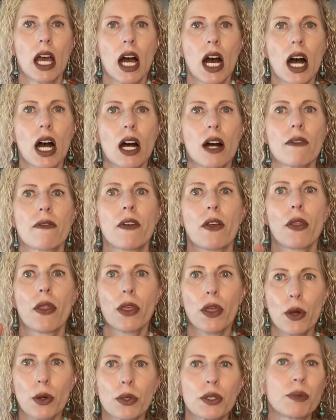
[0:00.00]
of
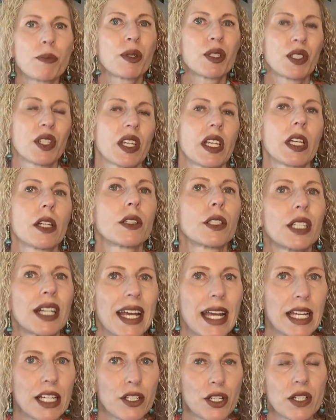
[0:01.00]
those particular
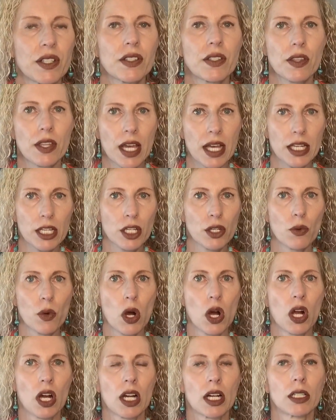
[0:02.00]
agents that you
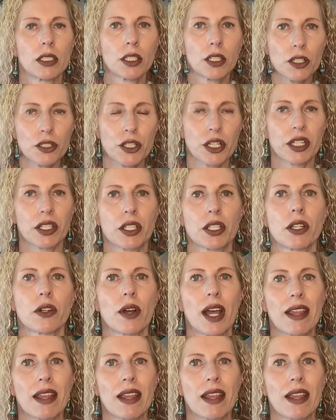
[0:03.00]
are allergic to,